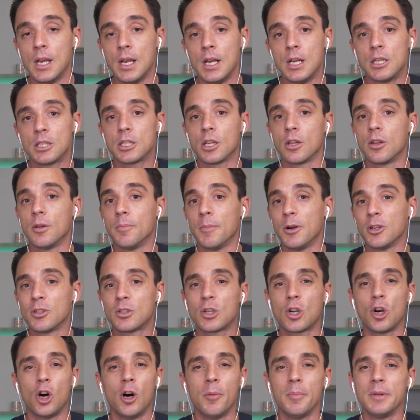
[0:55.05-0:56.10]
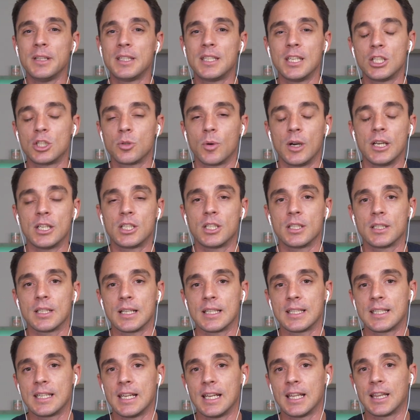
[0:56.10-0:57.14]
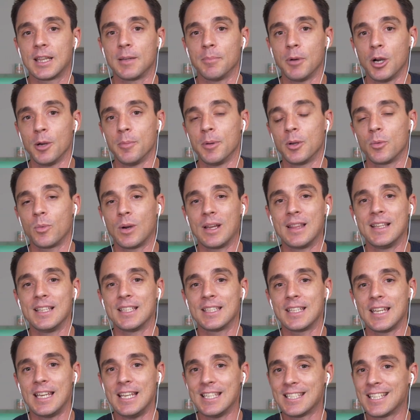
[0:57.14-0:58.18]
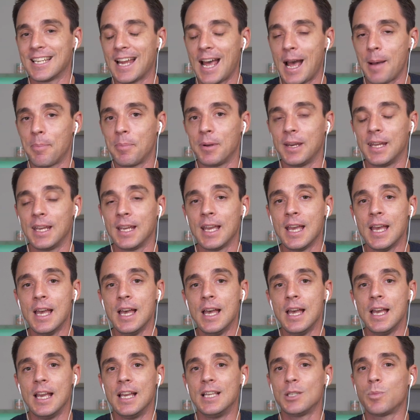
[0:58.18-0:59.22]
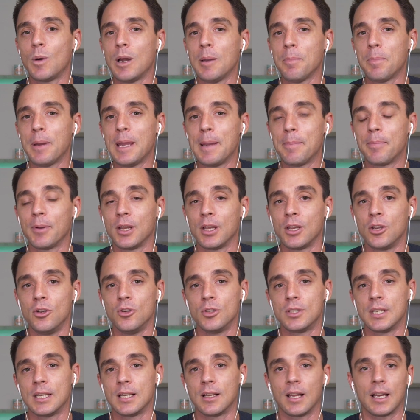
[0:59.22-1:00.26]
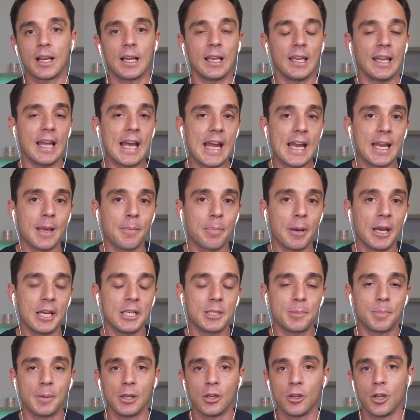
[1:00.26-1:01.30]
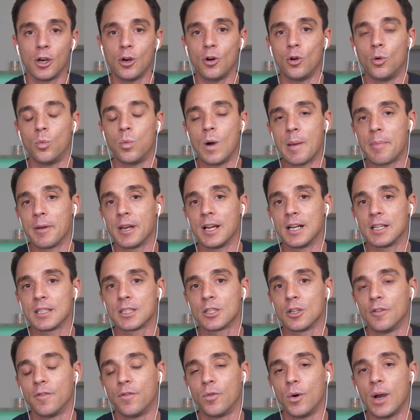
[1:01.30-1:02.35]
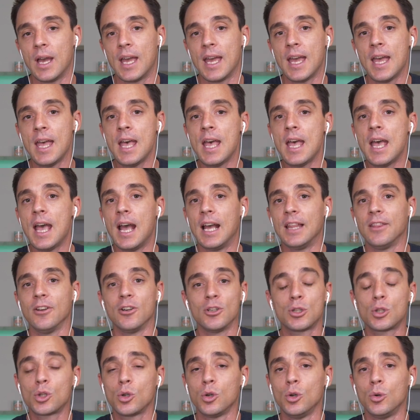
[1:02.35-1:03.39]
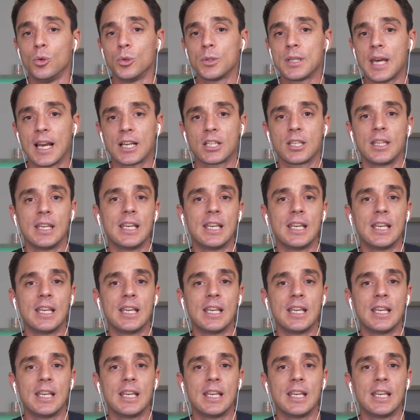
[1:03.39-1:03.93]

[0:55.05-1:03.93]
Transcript: So the most common situations I see at the moment where this isn't happening is when people are using like a landing page builder or webinar software, and those tools actually